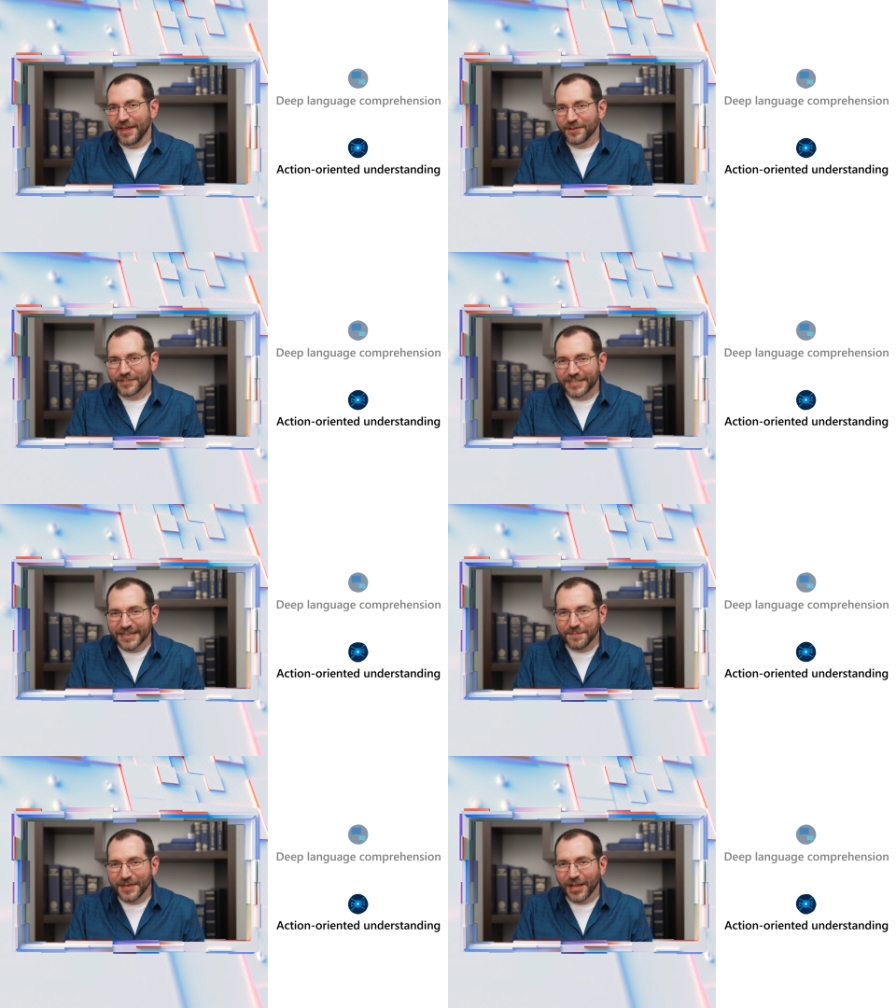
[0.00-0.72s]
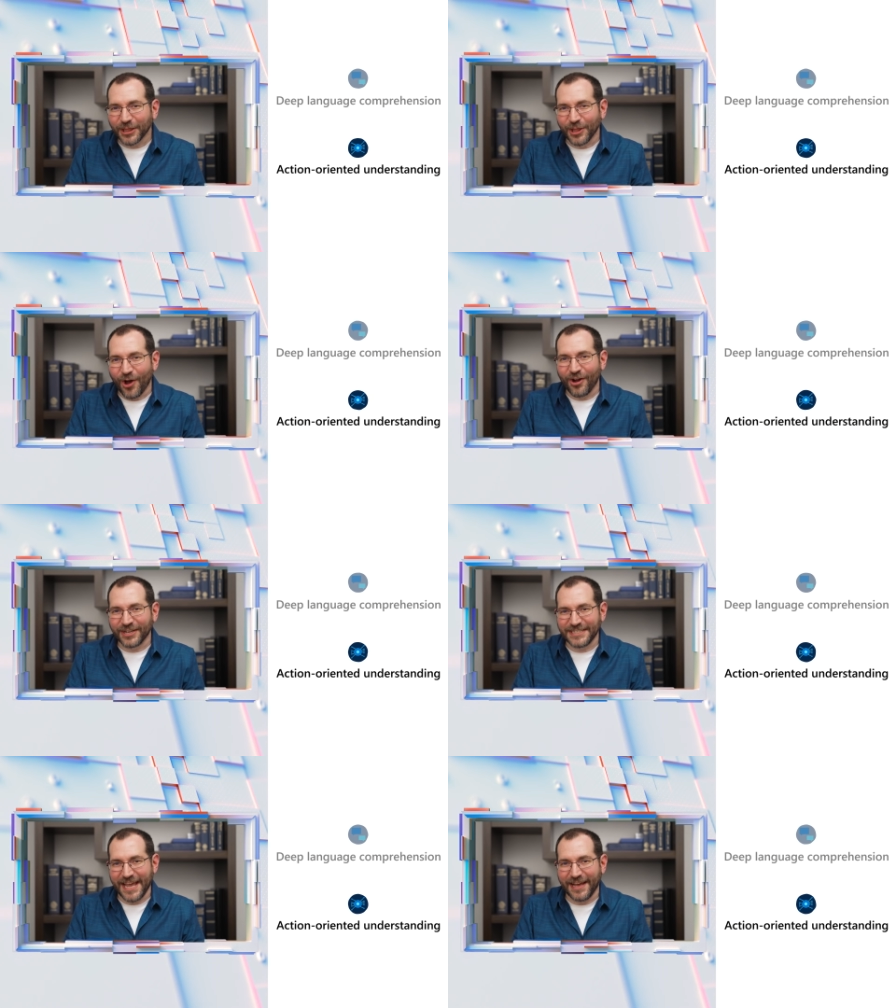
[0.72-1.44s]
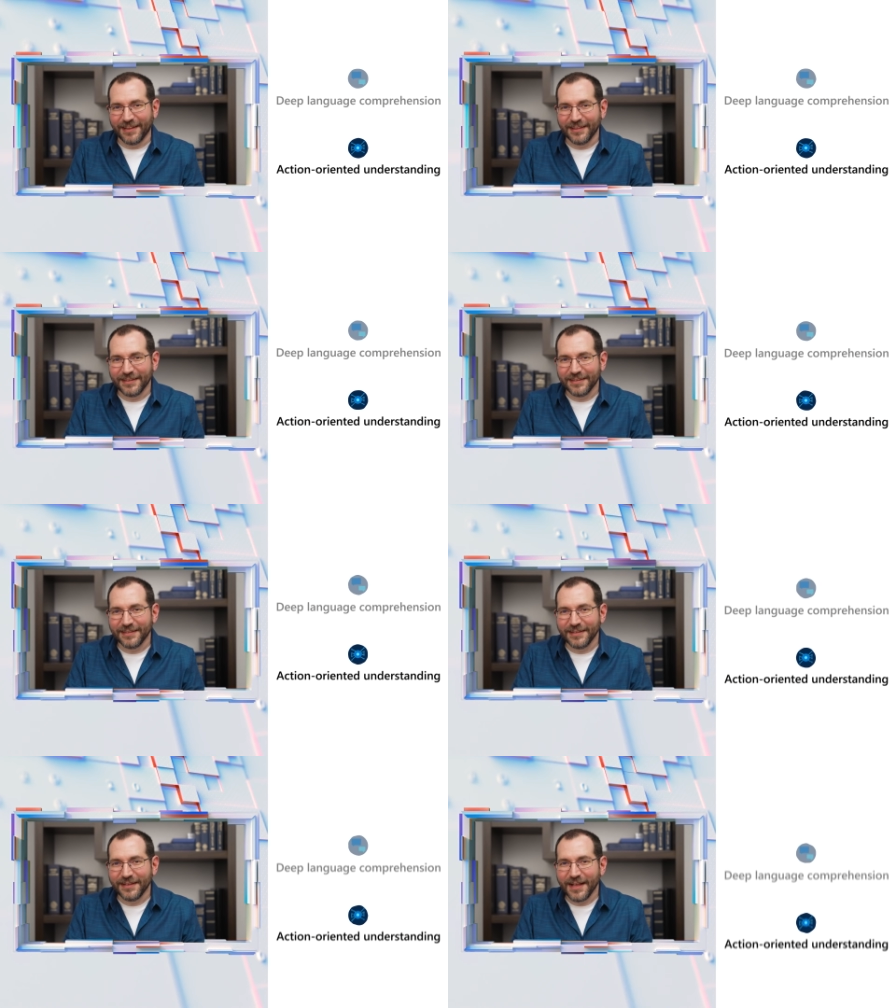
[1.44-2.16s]
There's going to be a long tail.
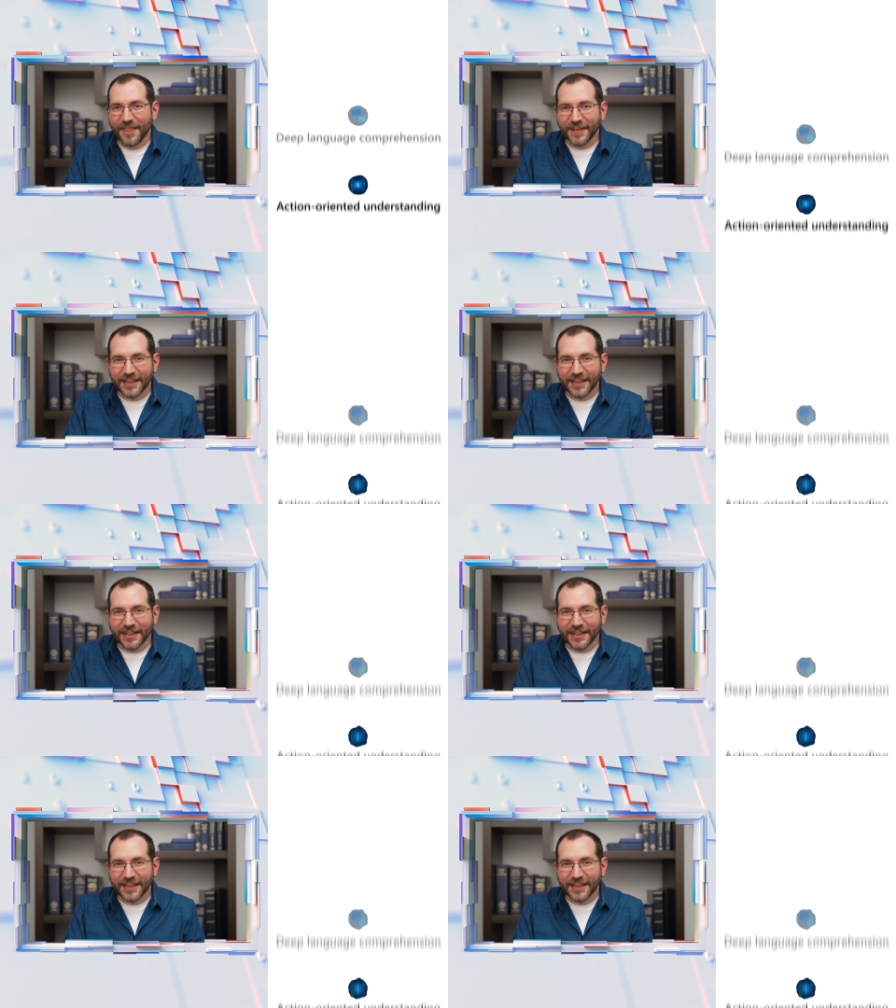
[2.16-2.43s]
The